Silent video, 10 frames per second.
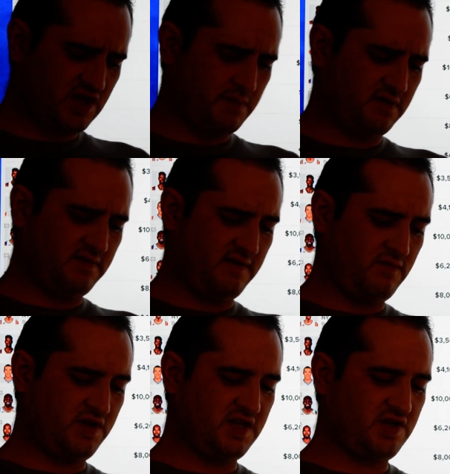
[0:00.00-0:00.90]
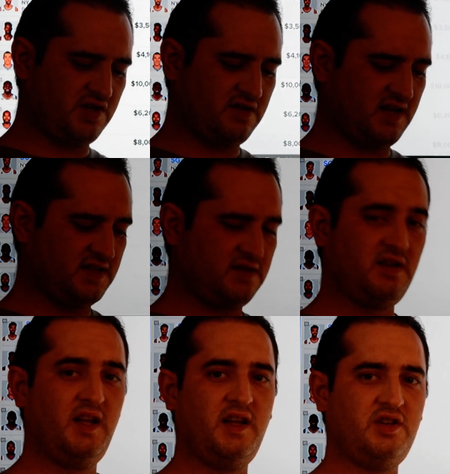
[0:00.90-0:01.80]
I believe, which is just because
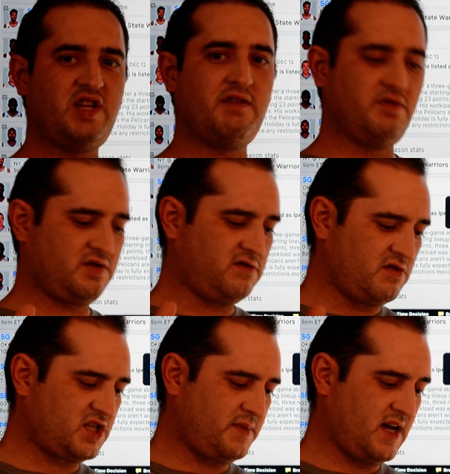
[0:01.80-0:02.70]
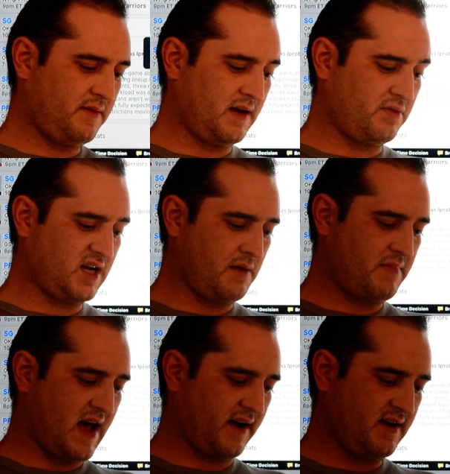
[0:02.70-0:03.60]
J-Rue is close to becoming able to come
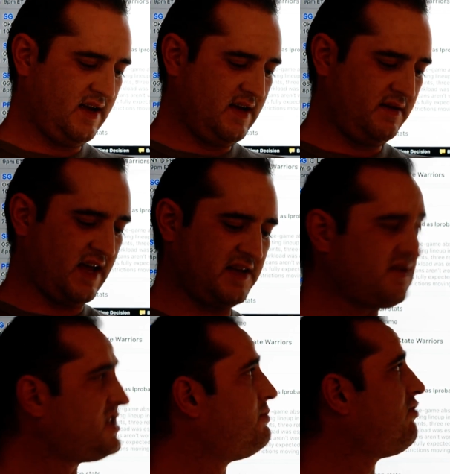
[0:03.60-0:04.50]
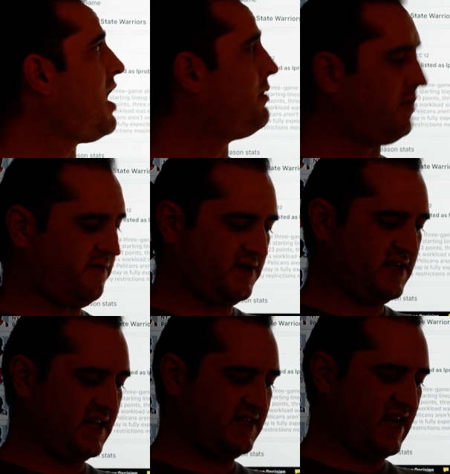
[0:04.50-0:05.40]
back. Yeah, he's listed probable for
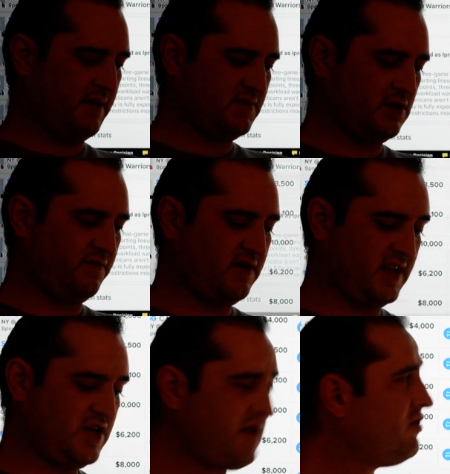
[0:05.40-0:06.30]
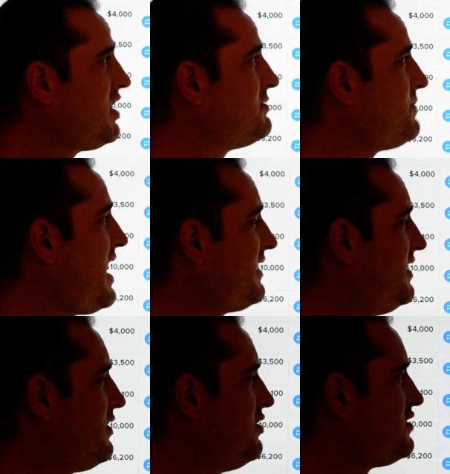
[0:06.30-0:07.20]
today's game. So J-Rue comes back,
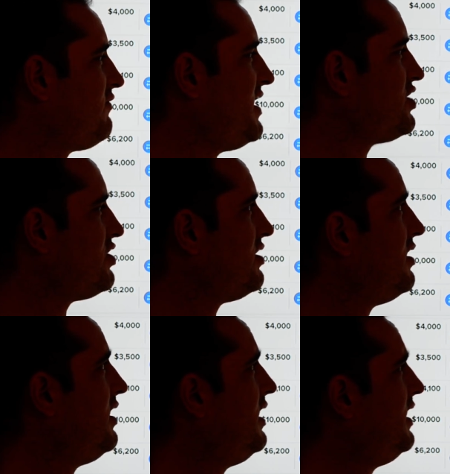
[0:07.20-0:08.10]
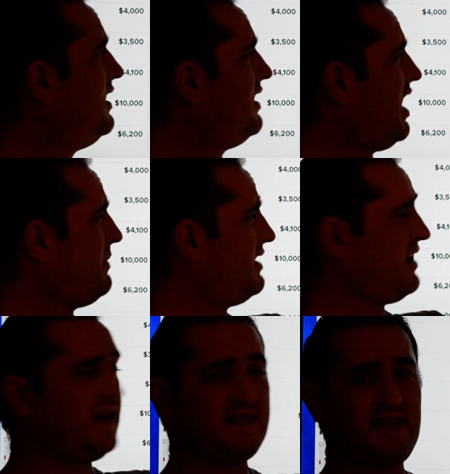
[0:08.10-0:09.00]
there goes Frazier. I mean,
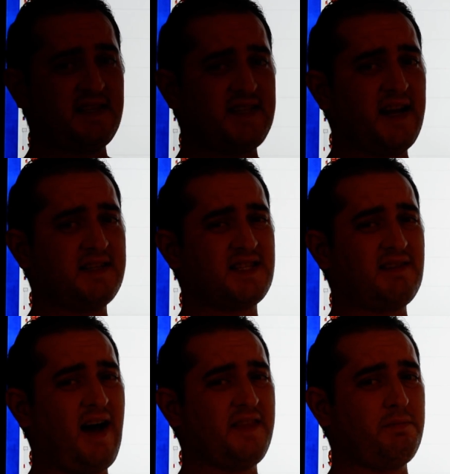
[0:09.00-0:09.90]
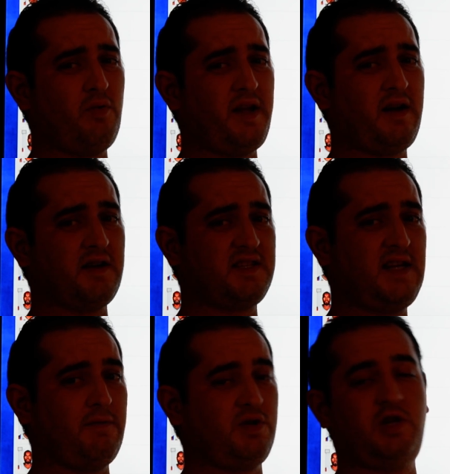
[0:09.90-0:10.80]
like I said, the second slot in the point guard is
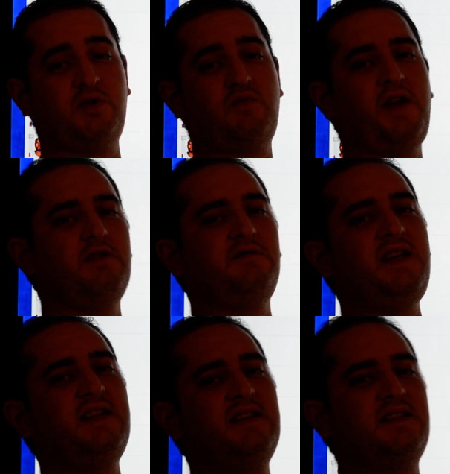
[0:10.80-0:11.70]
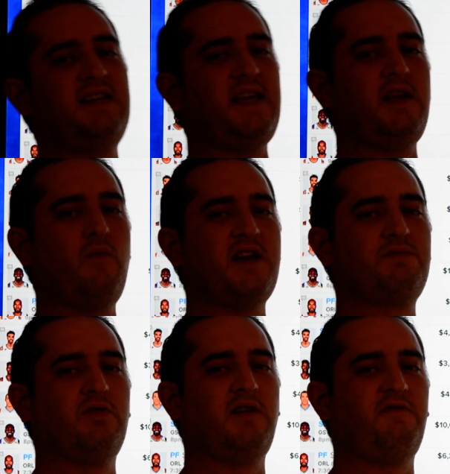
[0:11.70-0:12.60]
tough, which is almost why you lead into taking
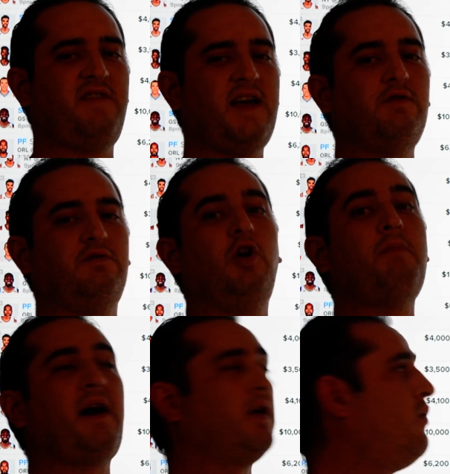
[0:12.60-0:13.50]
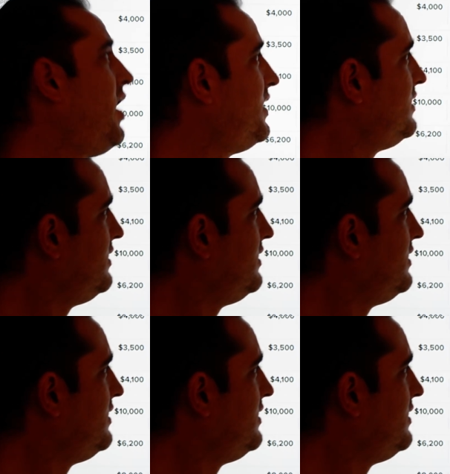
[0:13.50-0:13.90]
Westbrook on FanDuel no matter what.